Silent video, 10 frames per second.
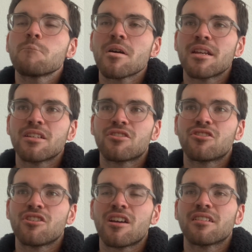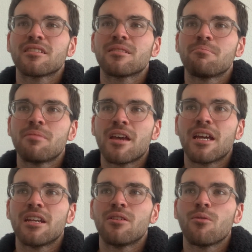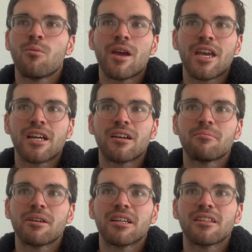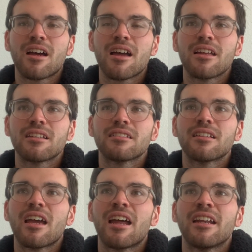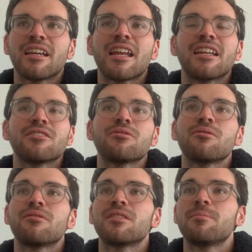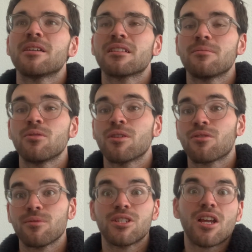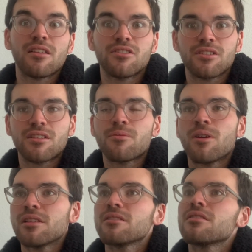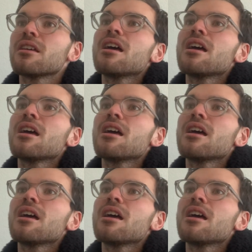But it's just been weighing on me a lot. And again, I don't know if it's because I'm doing 3 challenges at once.